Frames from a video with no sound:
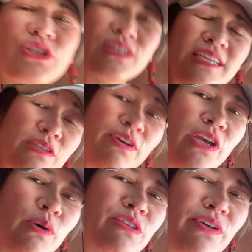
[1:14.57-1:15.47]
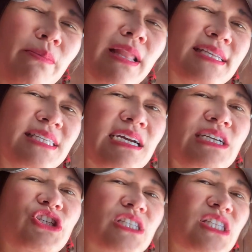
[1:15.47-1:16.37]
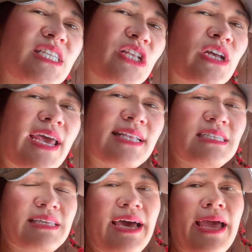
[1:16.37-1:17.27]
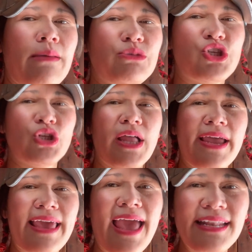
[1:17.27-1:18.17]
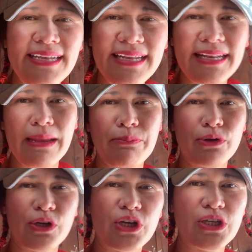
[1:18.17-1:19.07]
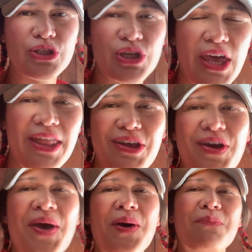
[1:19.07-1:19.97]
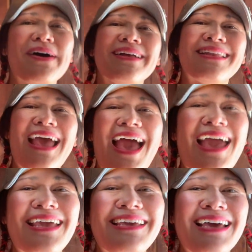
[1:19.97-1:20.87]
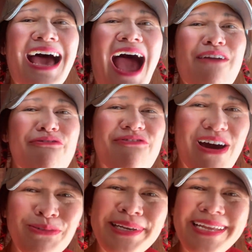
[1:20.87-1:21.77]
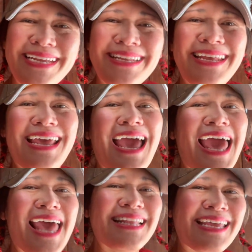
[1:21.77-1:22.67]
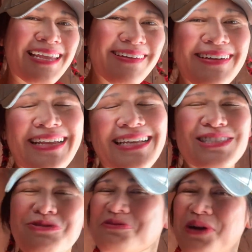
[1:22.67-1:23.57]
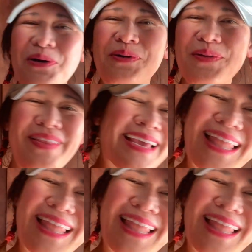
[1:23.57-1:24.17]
So this video was filmed last year. I just did not have the time to like edit it and put it all together, but hey, I found it and here it is. Roll the